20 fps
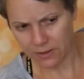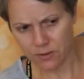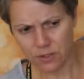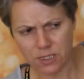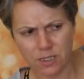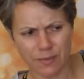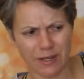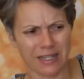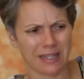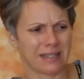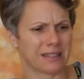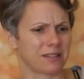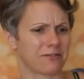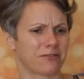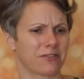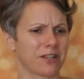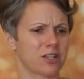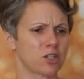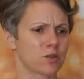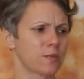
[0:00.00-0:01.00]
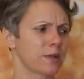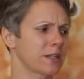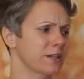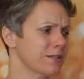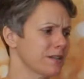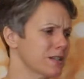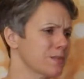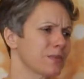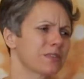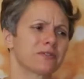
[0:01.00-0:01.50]
I used to buy, like, the fresh
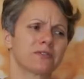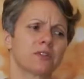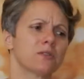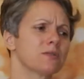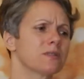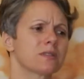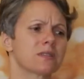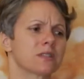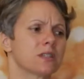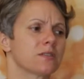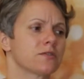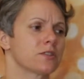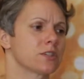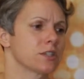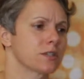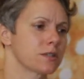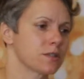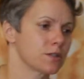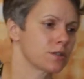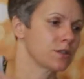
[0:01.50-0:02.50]
berries, but frozen stuff's just